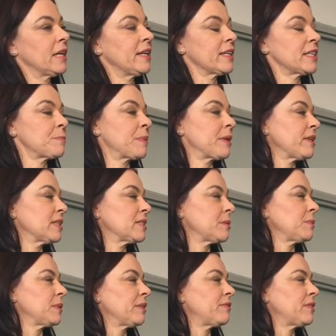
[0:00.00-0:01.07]
an experience that
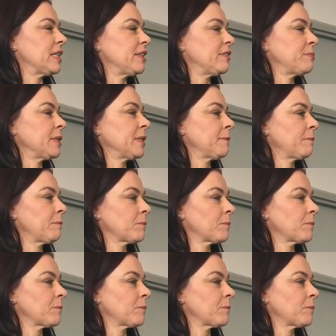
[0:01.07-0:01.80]
will never leave me.